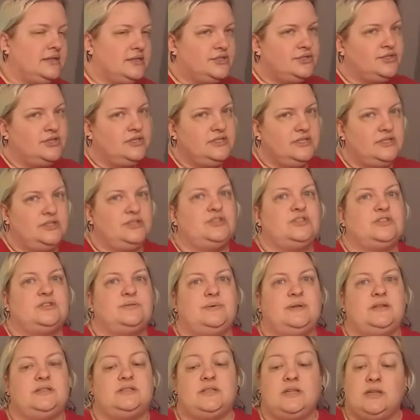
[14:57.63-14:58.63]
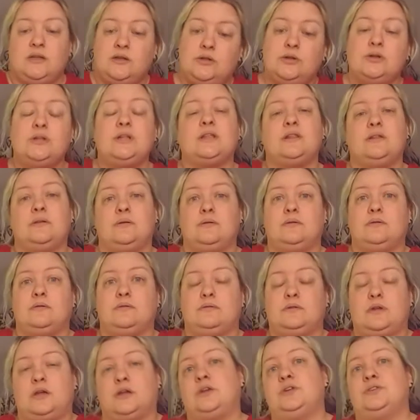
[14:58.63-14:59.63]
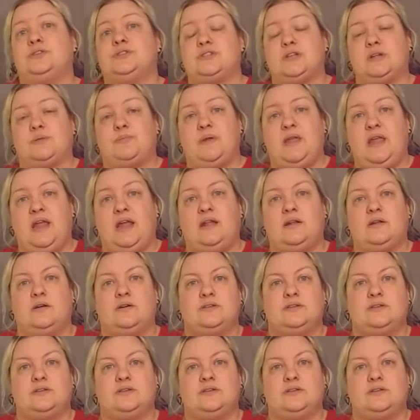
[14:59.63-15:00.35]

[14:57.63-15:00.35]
a lot of the stringed instruments, including acoustic